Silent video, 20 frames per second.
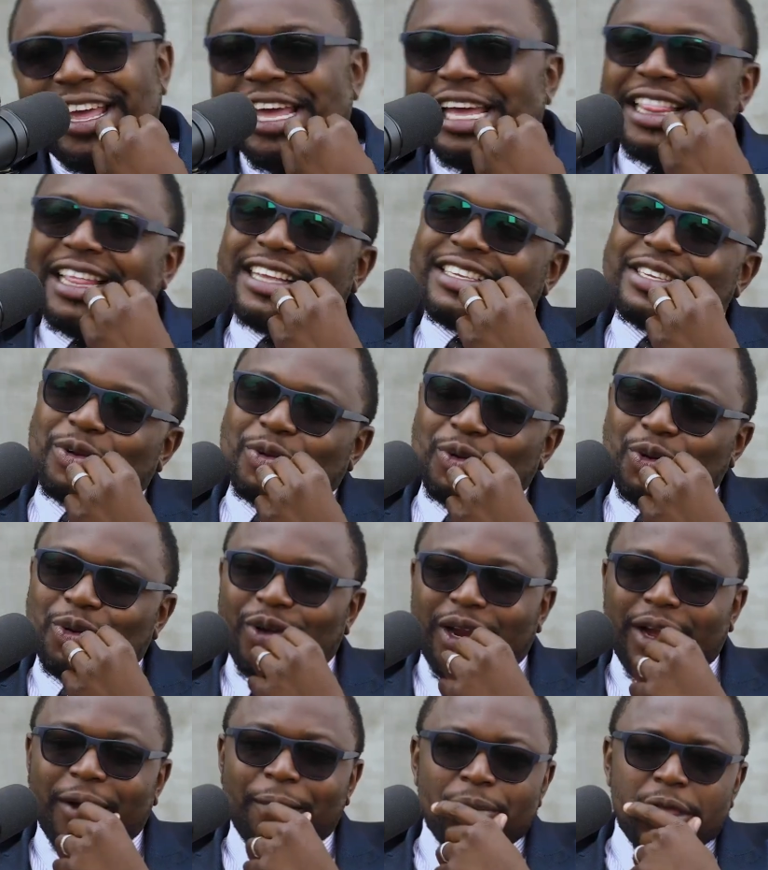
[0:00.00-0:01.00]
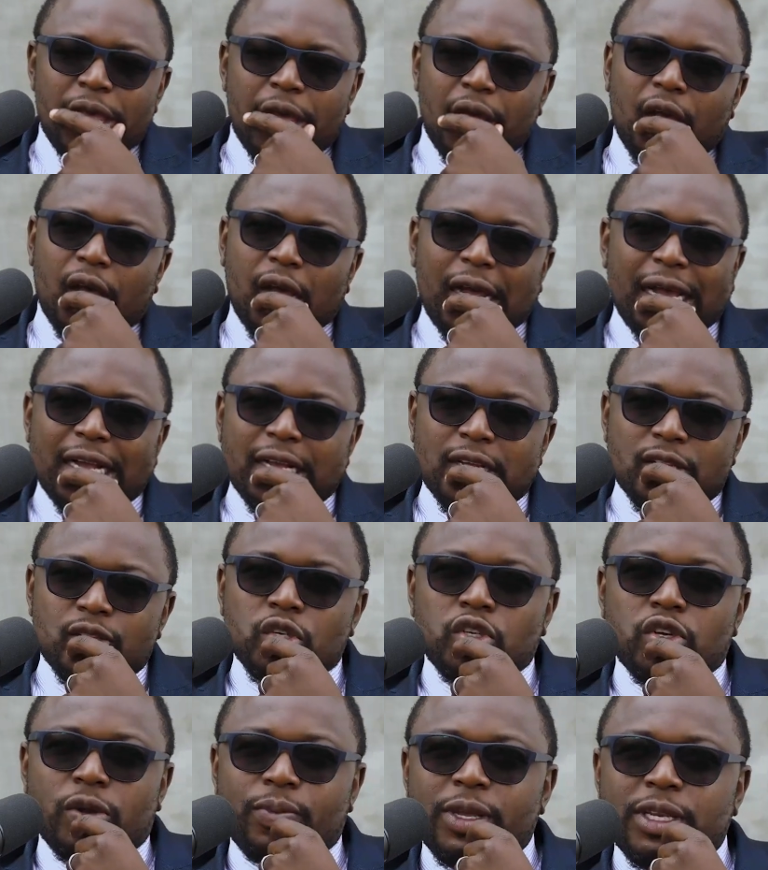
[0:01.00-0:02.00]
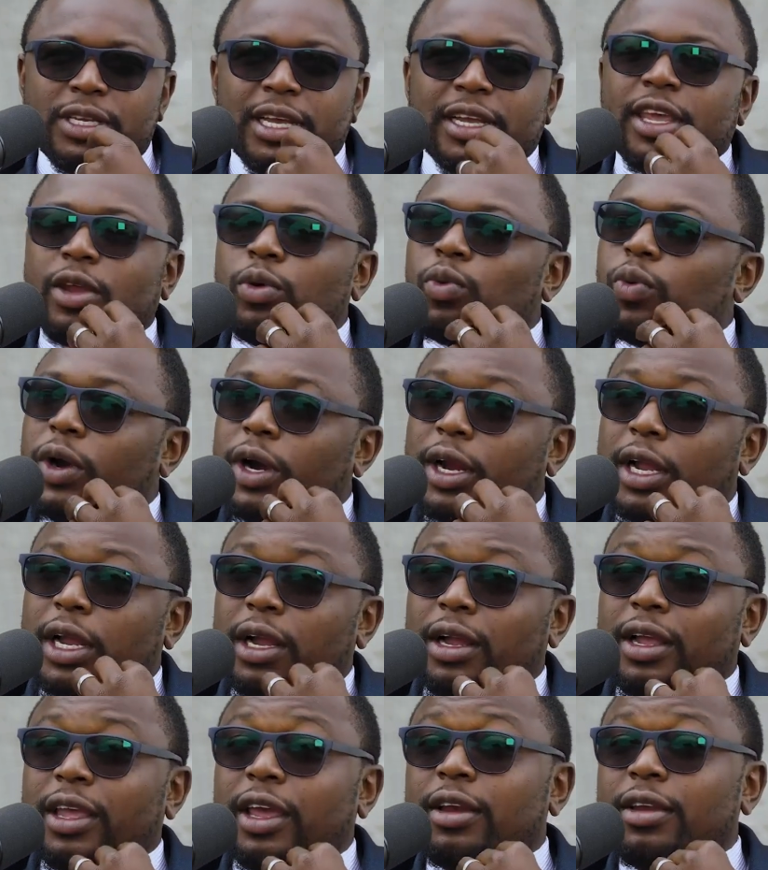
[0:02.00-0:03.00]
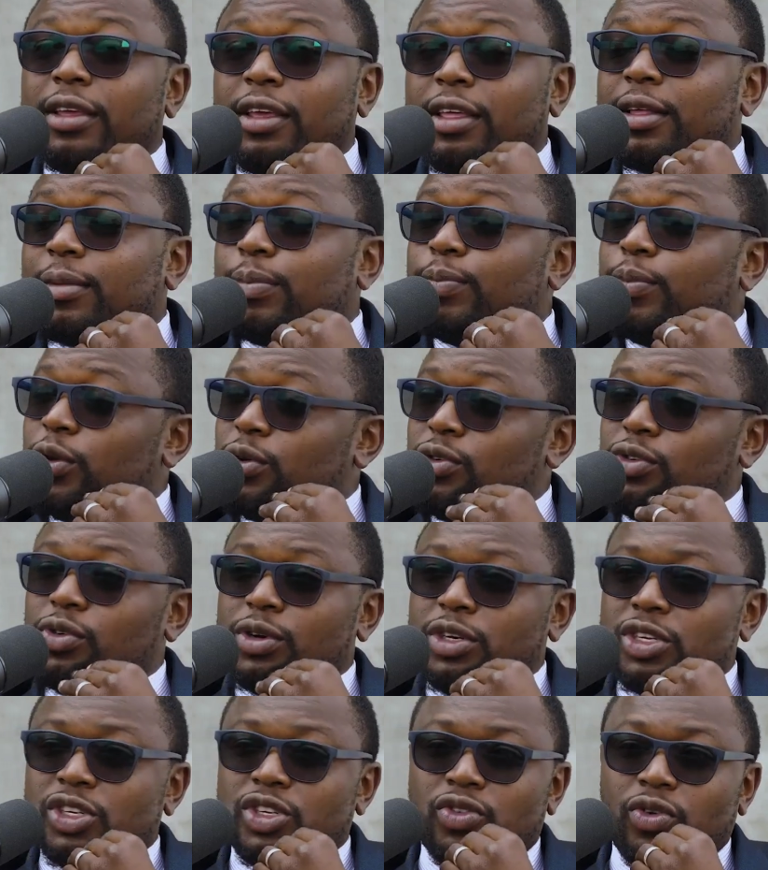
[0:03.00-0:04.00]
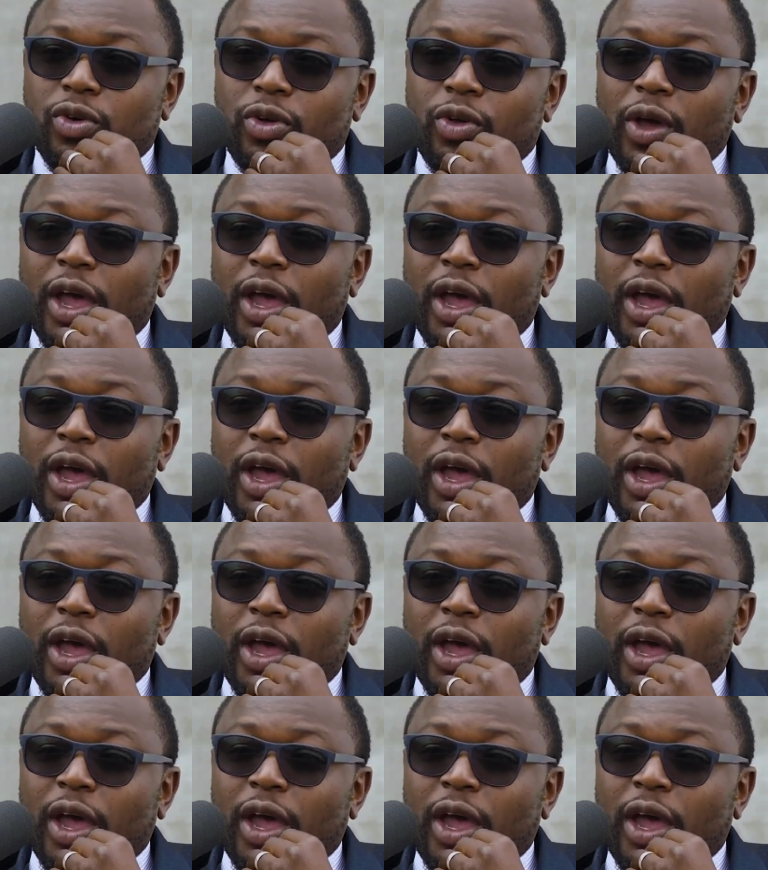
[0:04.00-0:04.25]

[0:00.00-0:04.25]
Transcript: that's a good one. Social media can either build you or destroy you.